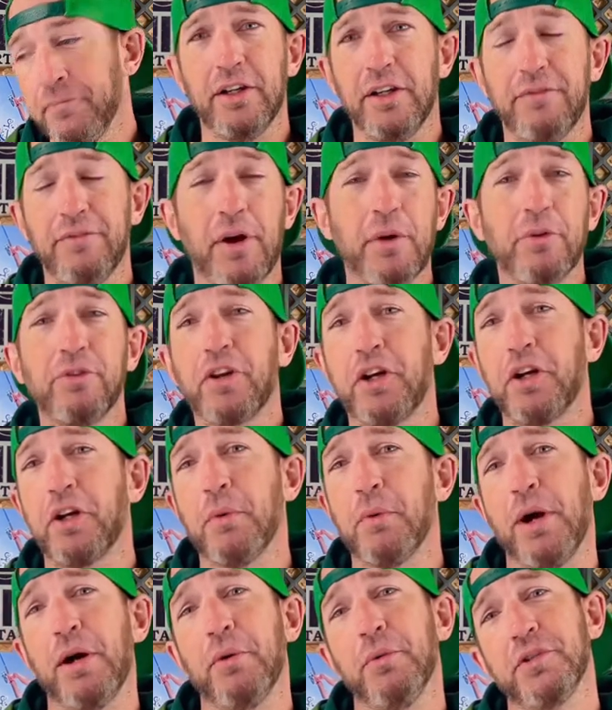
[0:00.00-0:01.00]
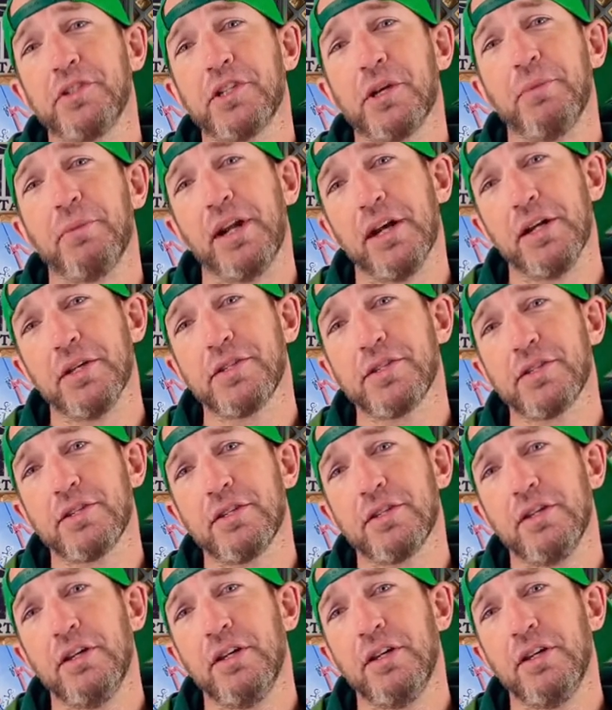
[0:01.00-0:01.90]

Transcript: If I was gonna go out with someone else